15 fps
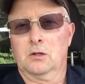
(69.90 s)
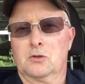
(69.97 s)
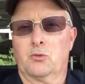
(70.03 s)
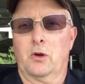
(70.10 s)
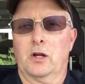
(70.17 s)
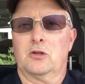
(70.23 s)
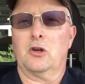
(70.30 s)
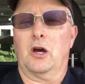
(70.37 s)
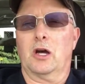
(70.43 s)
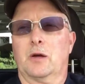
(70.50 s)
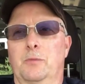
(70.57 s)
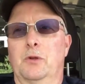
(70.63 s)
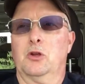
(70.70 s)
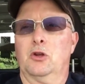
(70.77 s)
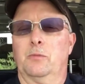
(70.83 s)
just want to
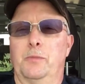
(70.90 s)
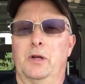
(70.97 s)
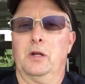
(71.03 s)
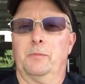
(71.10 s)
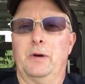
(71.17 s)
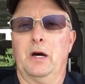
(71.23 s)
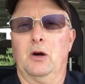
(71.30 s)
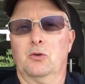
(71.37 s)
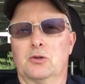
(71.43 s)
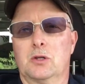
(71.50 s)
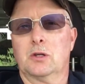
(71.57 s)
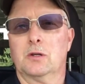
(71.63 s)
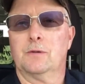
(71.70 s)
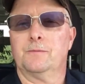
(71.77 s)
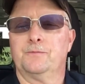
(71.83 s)
talk a little bit about